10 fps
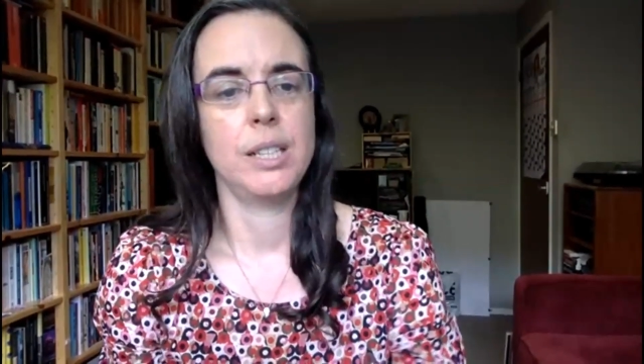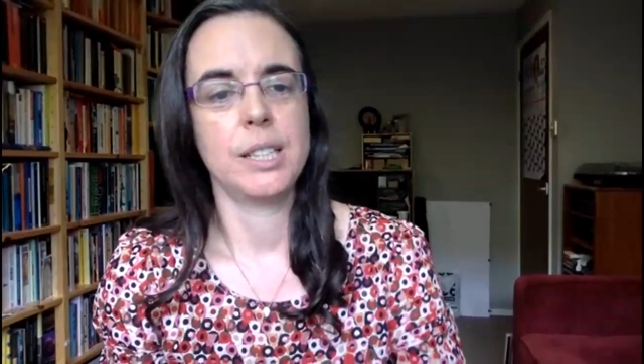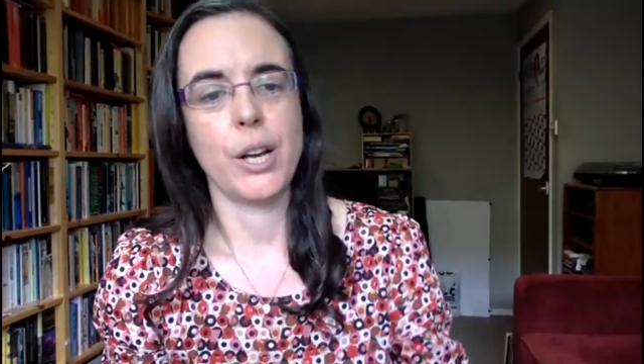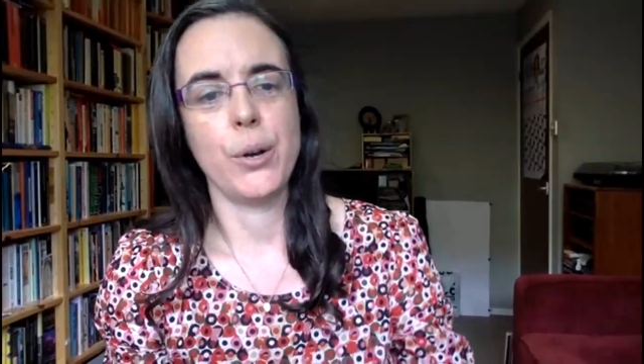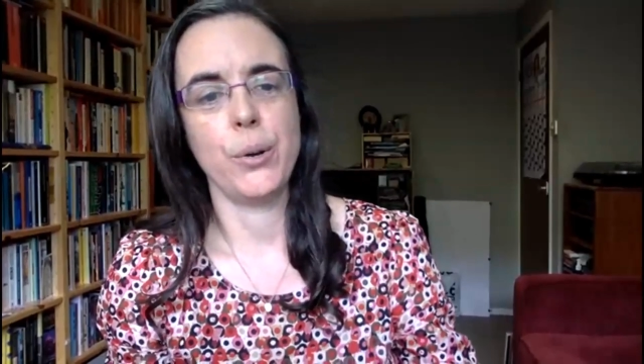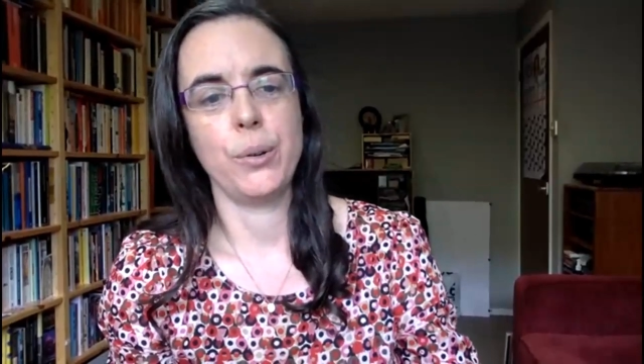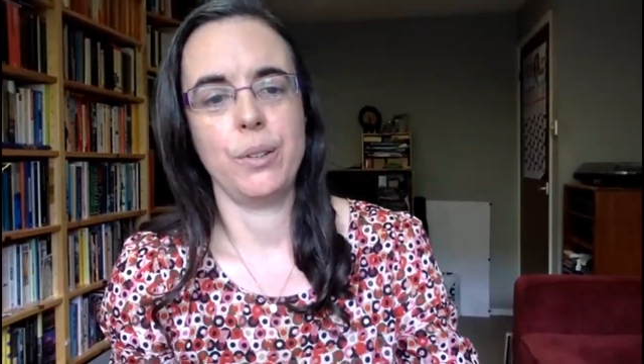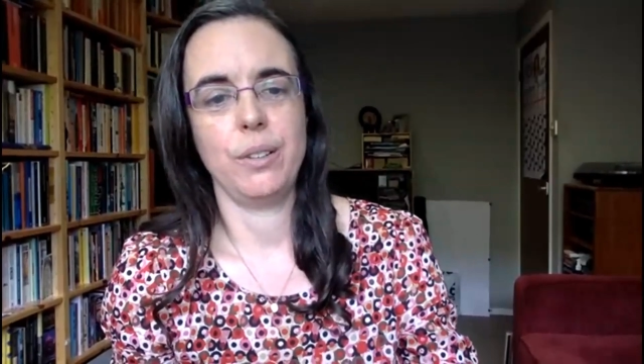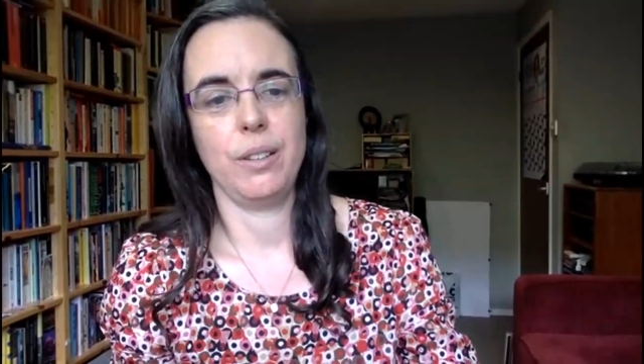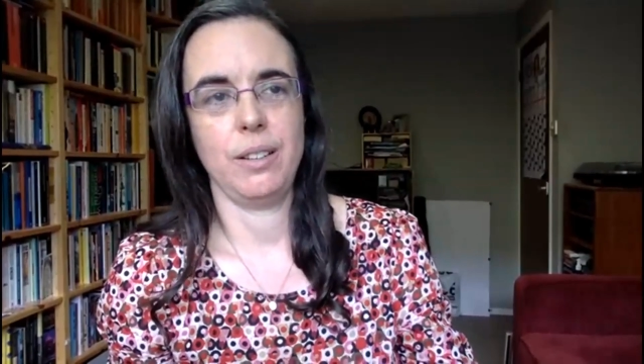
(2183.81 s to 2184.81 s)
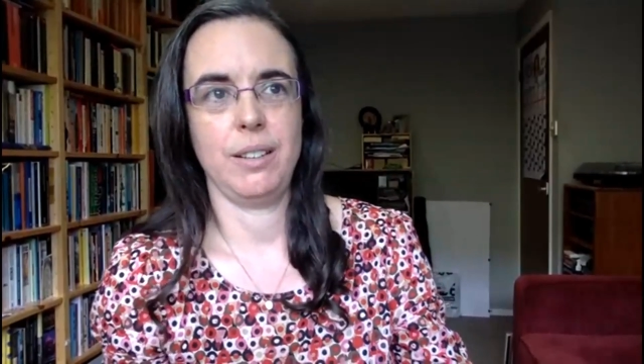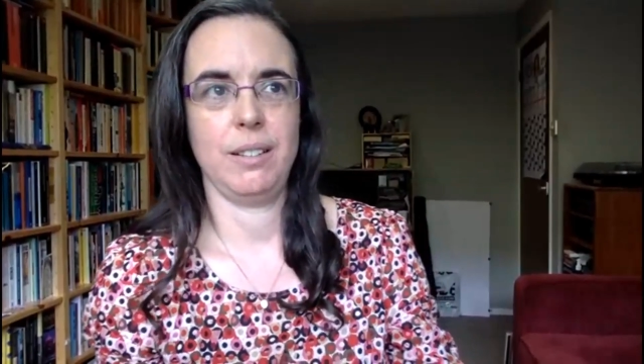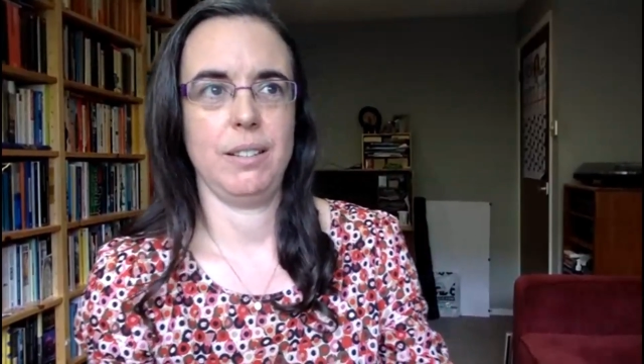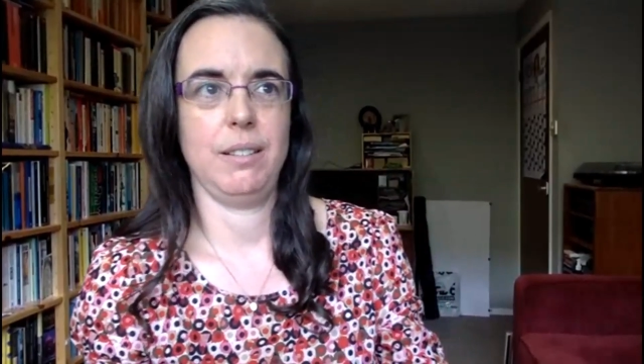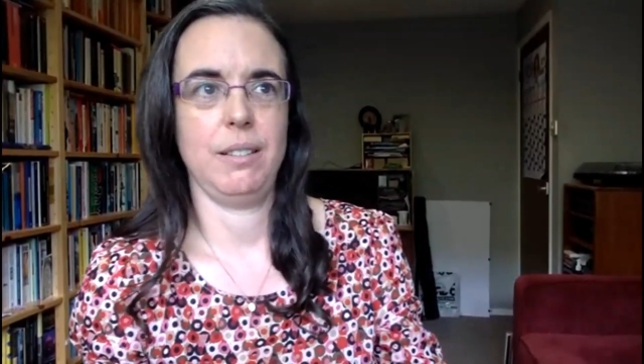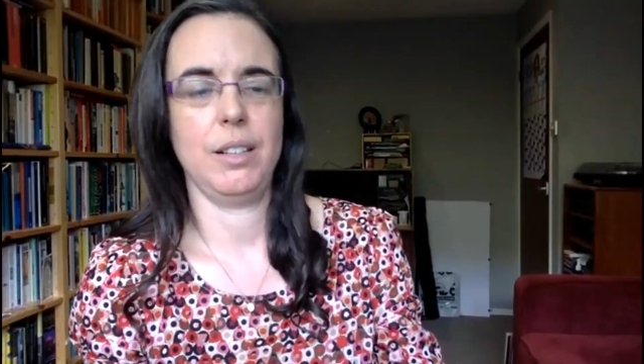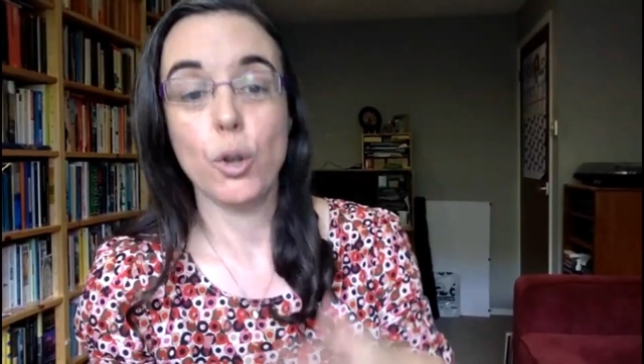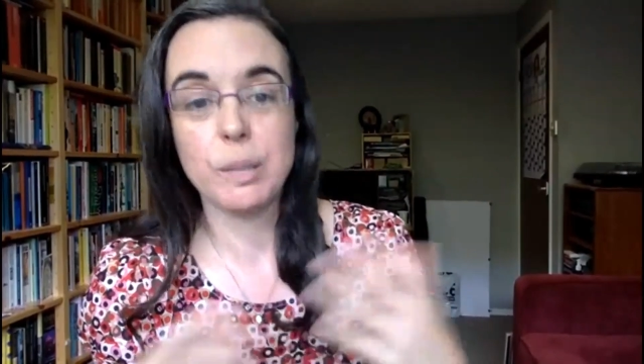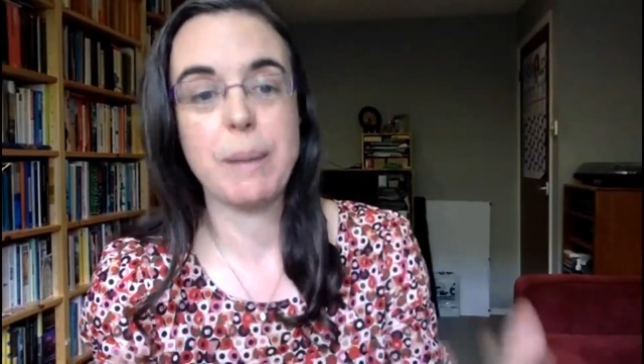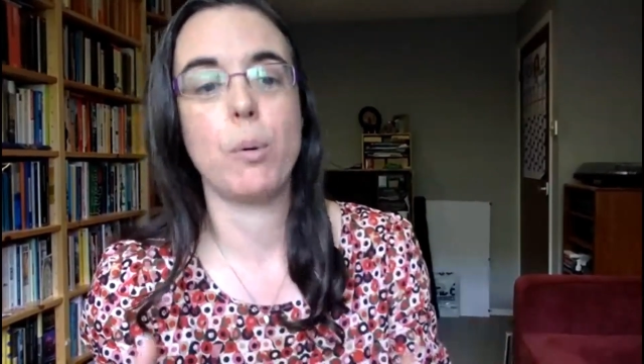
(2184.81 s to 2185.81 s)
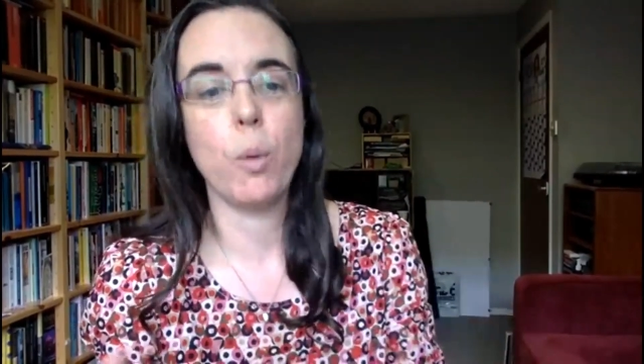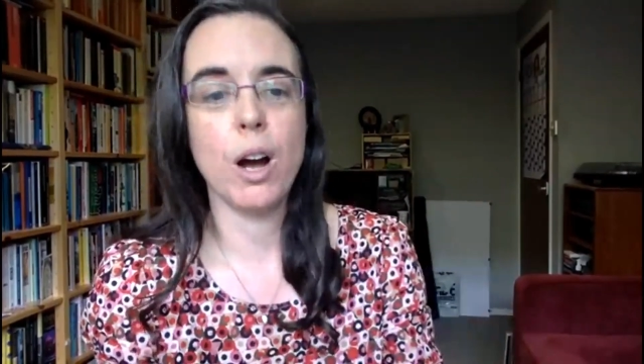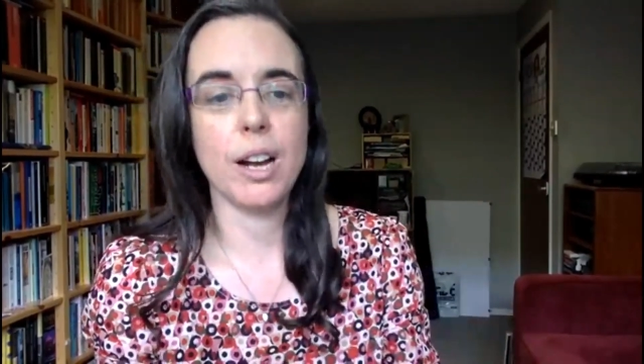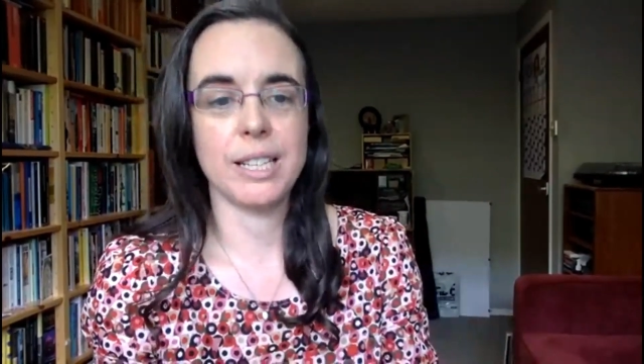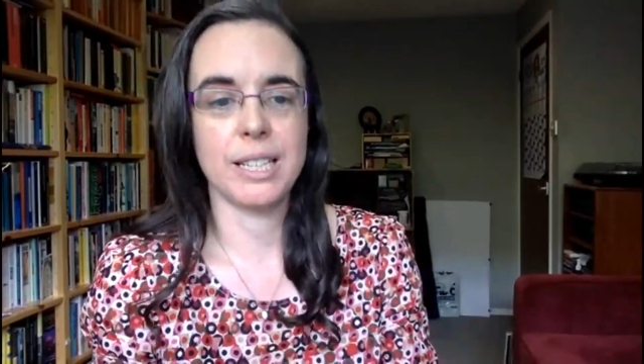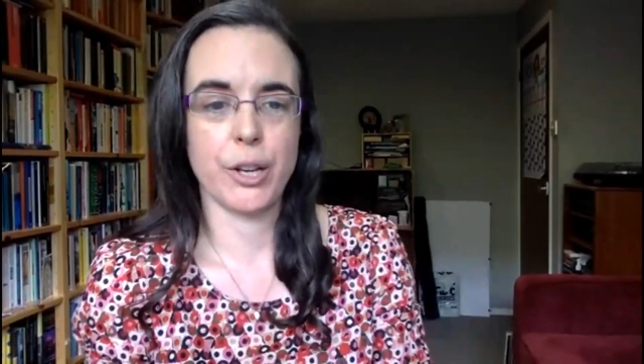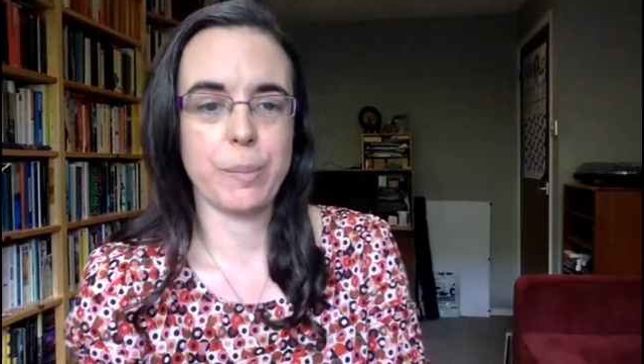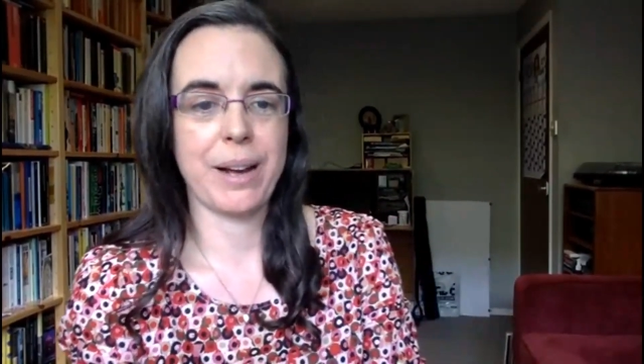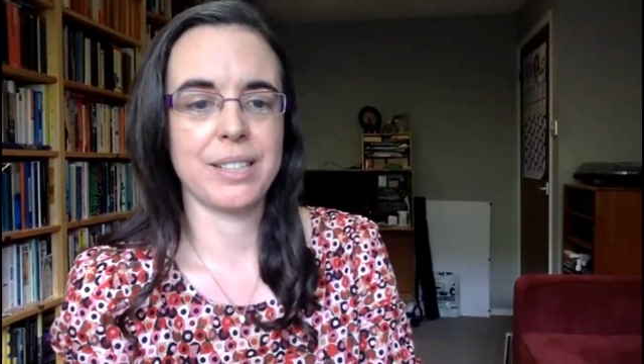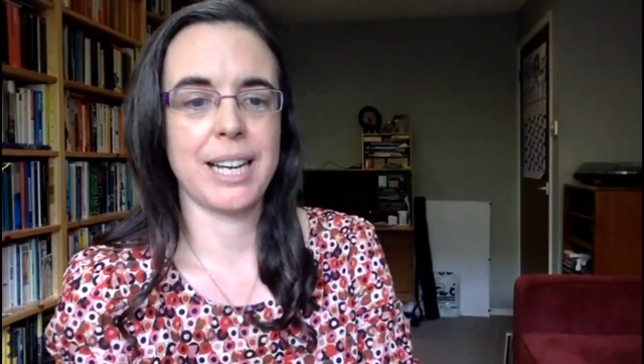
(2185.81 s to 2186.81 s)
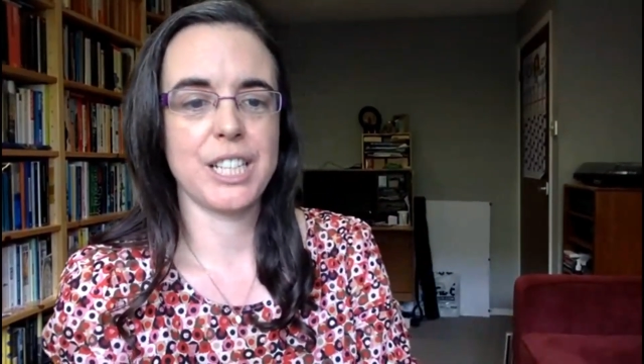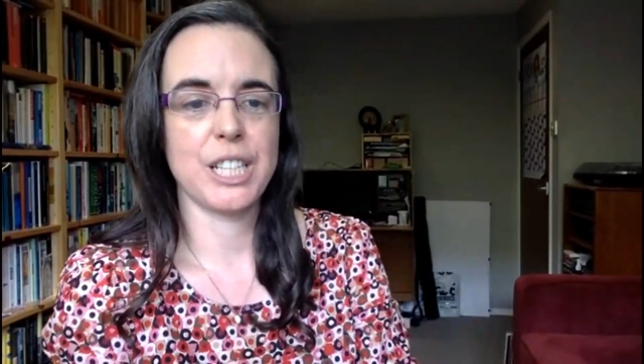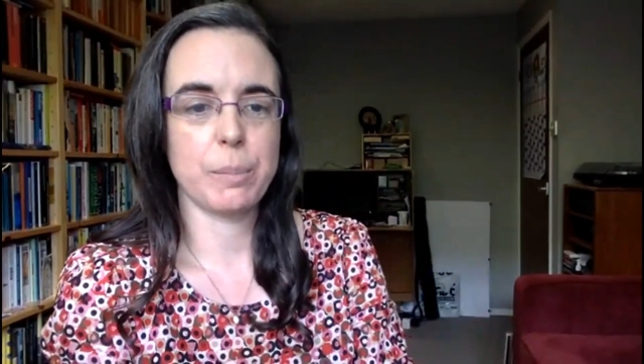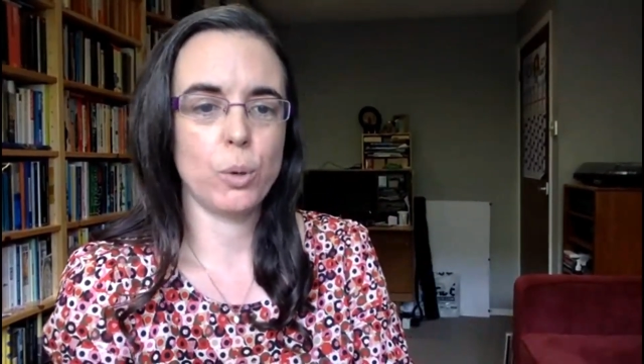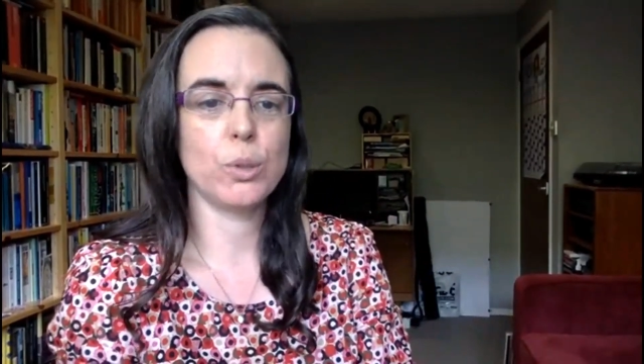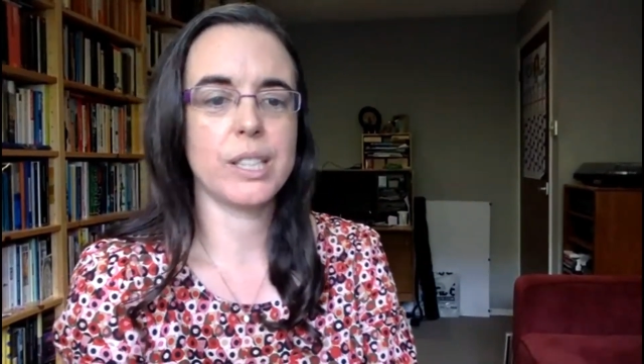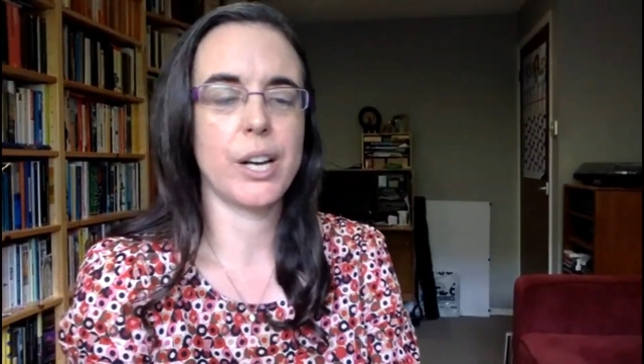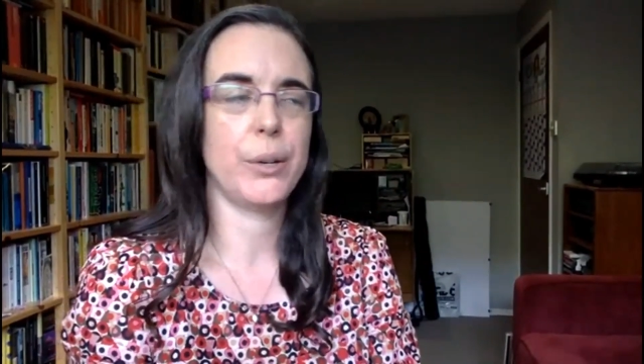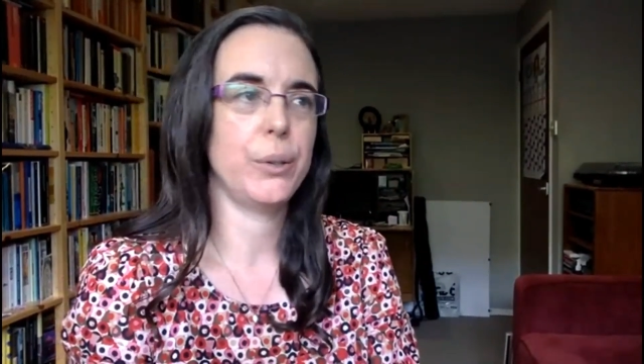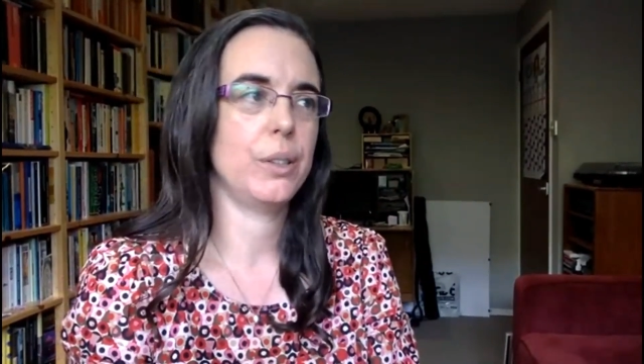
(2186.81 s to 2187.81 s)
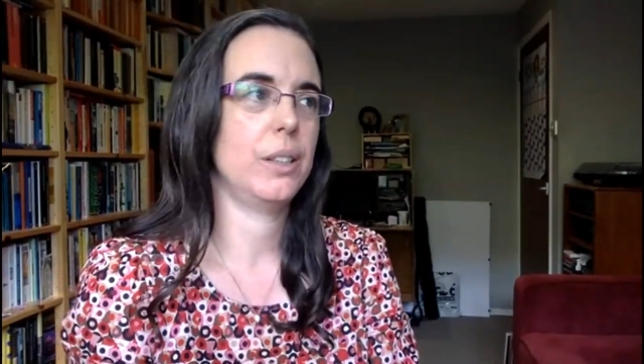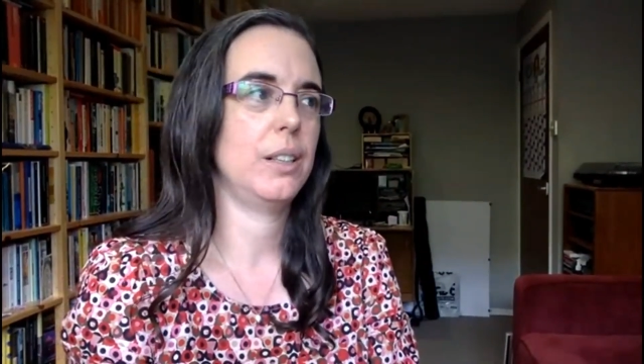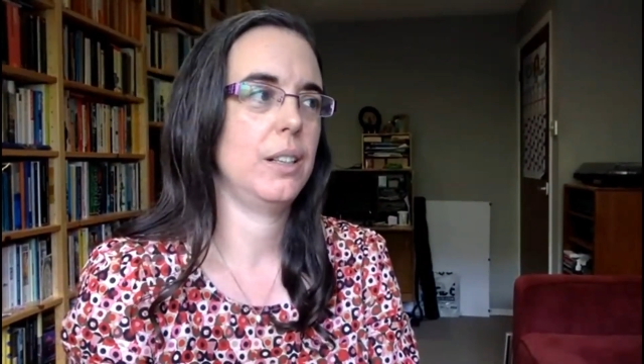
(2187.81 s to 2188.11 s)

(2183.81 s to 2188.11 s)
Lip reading: So lots of people worked at those power stations, but also